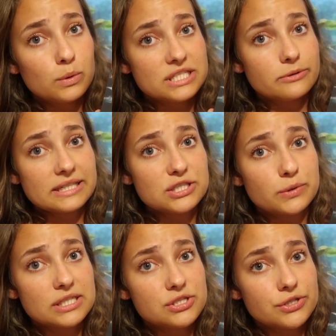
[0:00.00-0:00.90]
want to get to
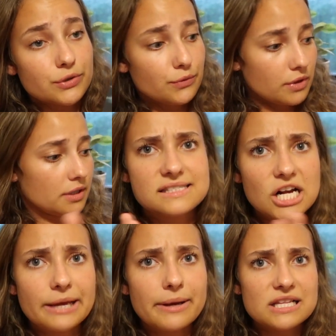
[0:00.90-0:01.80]
it soon. Let's
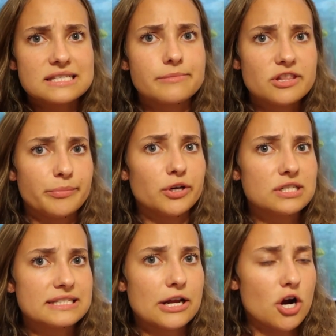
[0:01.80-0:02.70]
talk about some of the
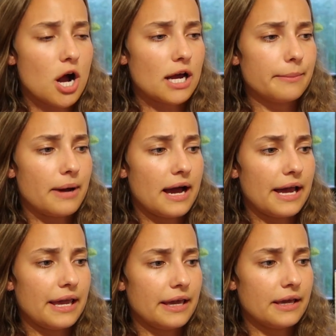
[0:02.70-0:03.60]
books that are on
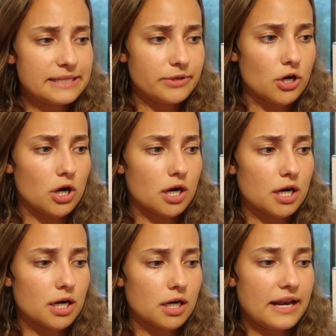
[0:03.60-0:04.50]
my
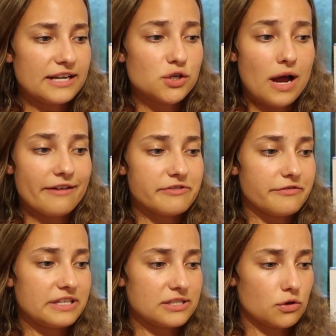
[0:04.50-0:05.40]
TBR that I don't have the
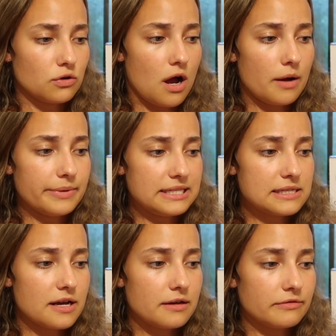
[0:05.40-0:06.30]
physical copy copies
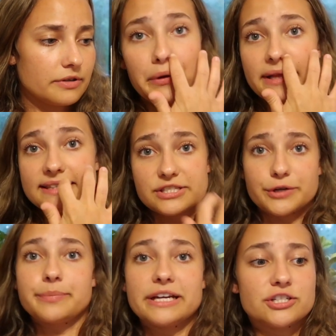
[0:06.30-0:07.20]
of. We'll
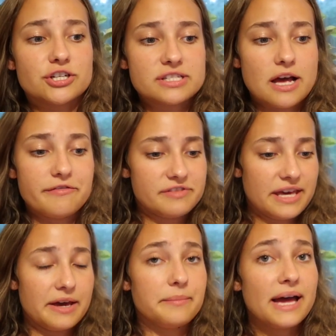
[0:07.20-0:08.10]
insert pictures of
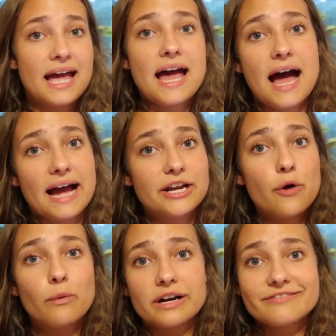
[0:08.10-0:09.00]
them. I know
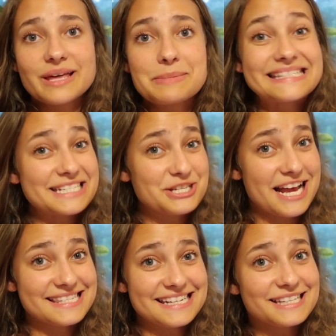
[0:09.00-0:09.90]
one of them is the
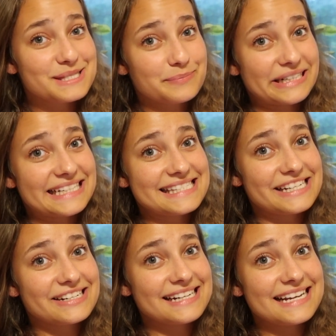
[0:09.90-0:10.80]
Chestnut Spring
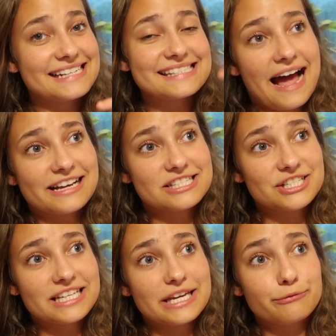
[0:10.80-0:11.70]
series. I
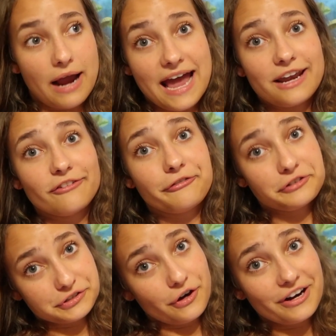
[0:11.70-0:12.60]
actually read
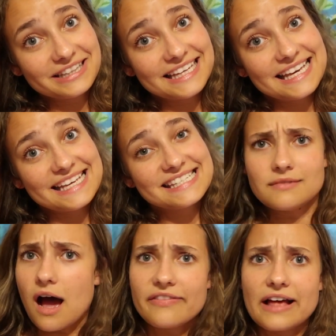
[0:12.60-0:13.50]
Flawless
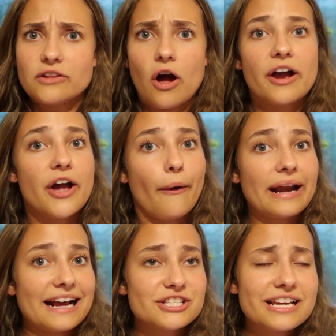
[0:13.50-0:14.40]
not that long ago. It
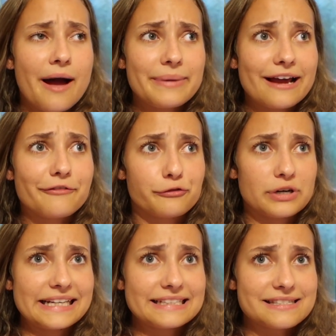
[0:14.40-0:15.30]
actually got me out of a
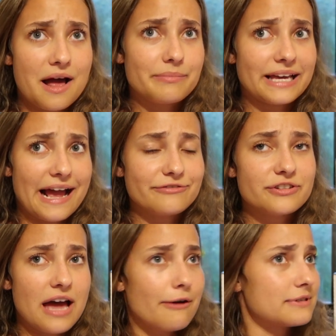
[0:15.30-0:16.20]
reading slump. Like after
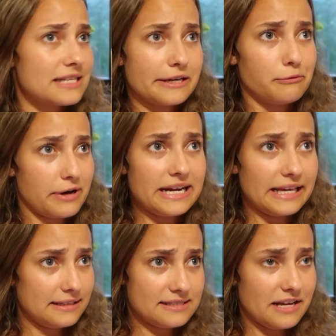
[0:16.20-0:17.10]
that I was like
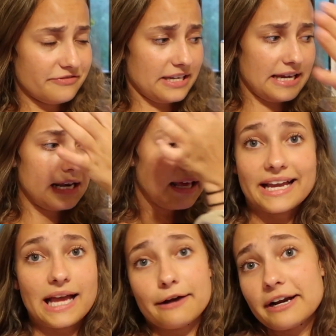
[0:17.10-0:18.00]
reading stuff again.
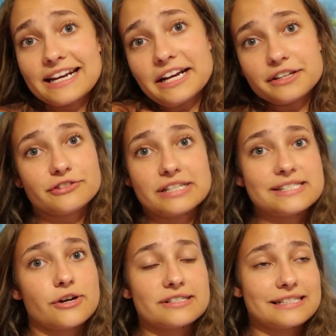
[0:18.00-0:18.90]
I rated it a 3
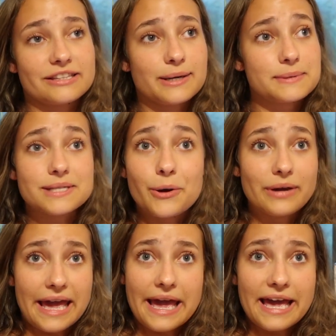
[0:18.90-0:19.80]
stars. I thought it was
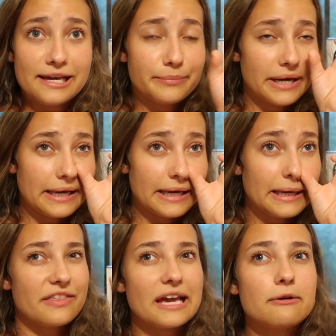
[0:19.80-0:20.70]
okay, but
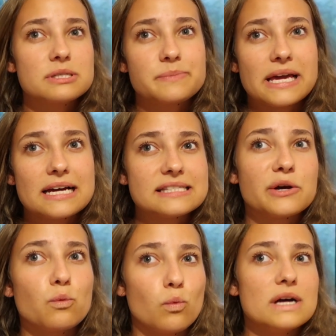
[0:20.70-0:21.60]
I think it was because
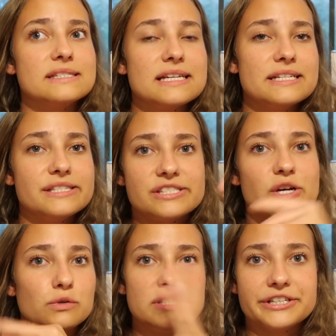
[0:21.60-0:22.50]
it wasn't
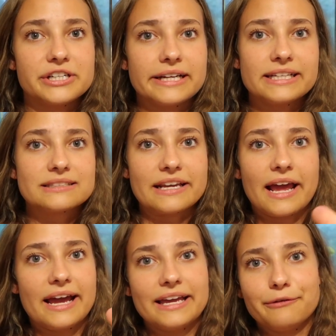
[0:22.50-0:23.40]
so serious.
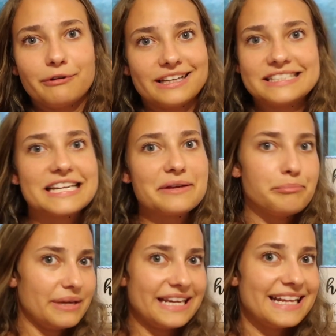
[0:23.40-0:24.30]
Like it really didn't
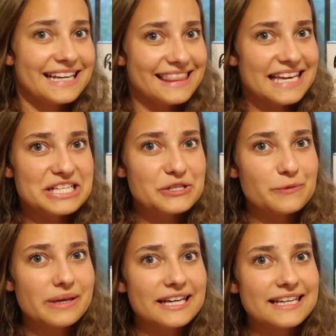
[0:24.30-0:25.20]
mean anything to
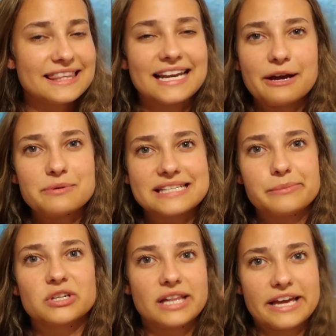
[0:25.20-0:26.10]
me that I was
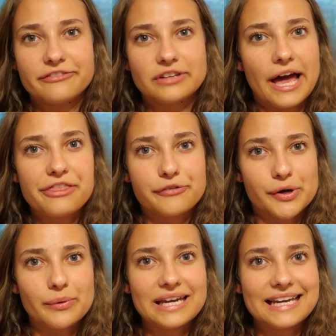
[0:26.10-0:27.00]
able to like fly
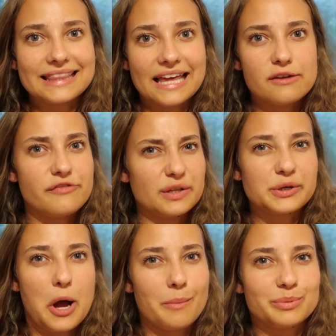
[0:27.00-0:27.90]
through it and like feel
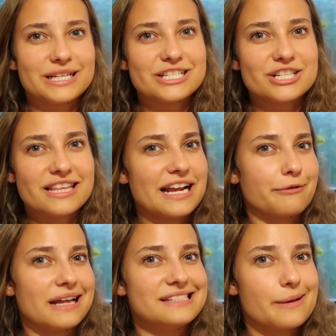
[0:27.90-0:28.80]
accomplished that I
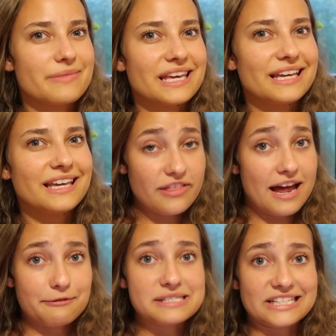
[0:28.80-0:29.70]
read something. For
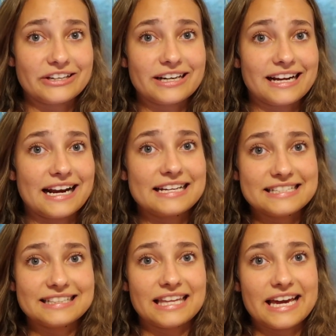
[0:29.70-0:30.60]
that it was good, and I
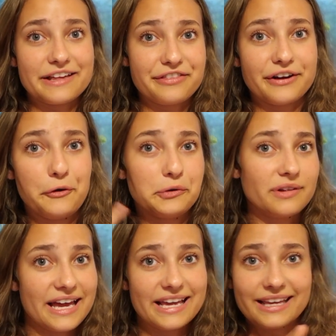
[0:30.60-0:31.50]
did like the whole
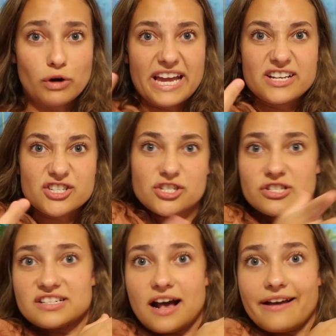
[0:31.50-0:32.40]
like ranch
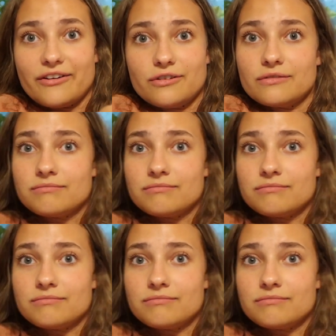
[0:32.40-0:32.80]
style